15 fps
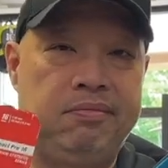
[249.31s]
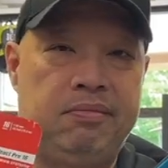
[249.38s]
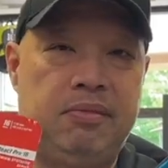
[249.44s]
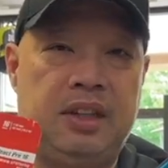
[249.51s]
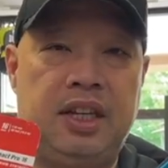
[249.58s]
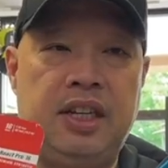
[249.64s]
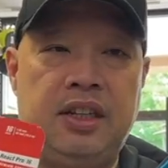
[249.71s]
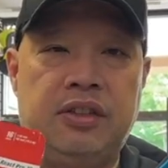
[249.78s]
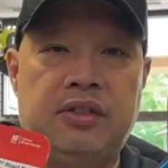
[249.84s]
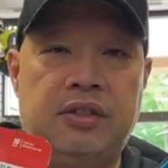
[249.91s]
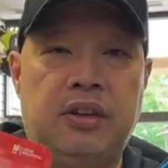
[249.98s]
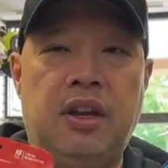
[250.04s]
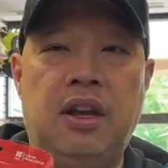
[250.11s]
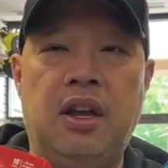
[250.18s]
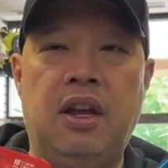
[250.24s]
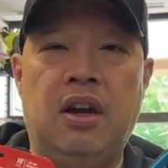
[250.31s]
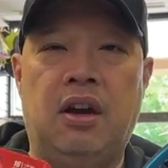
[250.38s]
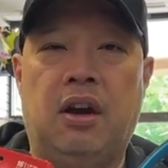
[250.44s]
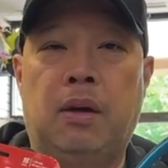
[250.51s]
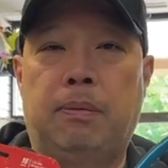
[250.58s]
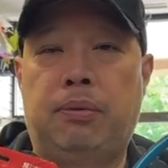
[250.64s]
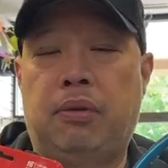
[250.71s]
these
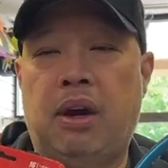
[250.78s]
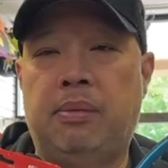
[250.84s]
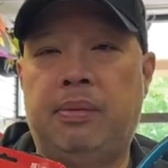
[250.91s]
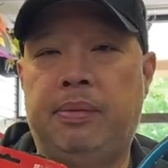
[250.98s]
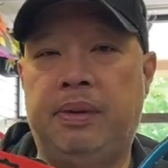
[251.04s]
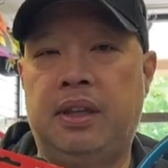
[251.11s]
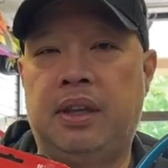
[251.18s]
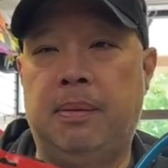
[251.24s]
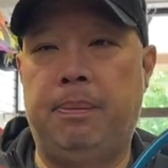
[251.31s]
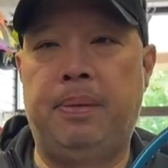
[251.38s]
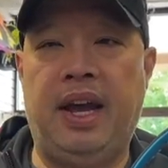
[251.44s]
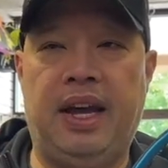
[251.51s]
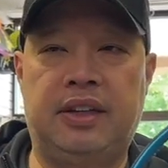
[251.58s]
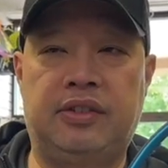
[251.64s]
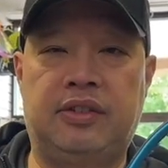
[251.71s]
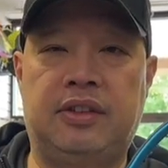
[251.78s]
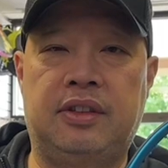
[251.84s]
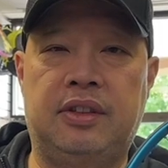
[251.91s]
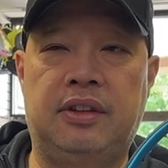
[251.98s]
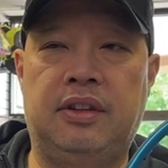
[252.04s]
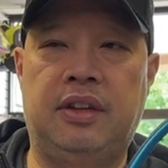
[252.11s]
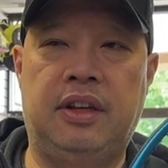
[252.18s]
are probably the best
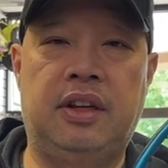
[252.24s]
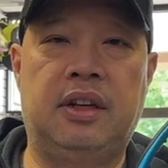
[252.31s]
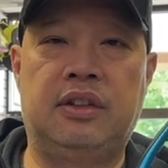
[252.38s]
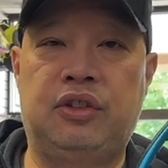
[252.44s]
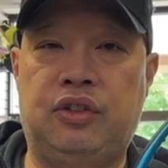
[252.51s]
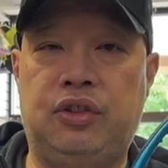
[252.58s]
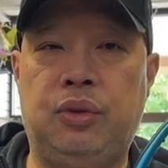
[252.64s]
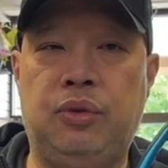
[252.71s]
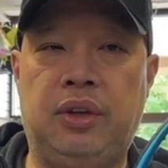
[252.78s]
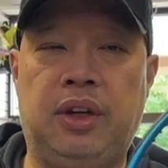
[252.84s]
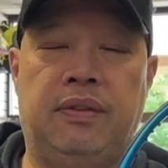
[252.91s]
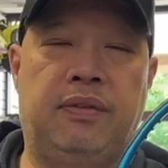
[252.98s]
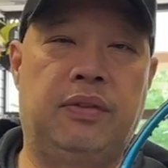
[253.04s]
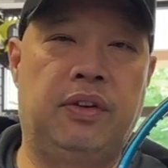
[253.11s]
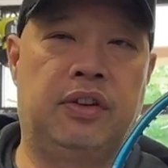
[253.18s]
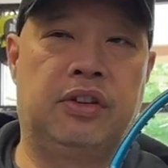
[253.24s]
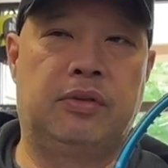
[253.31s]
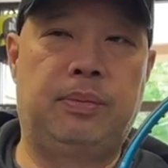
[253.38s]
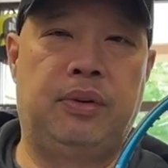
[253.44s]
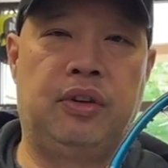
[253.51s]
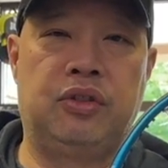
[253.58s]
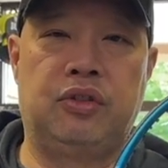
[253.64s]
uh, suited for this
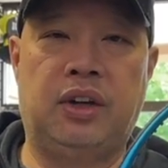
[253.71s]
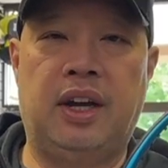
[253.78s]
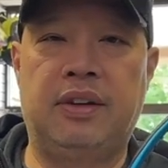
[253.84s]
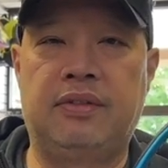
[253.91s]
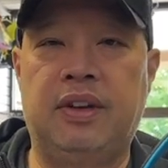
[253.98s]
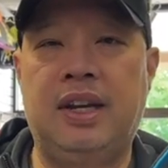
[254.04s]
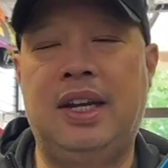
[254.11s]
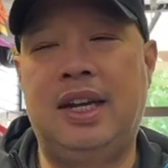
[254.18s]
pure drive.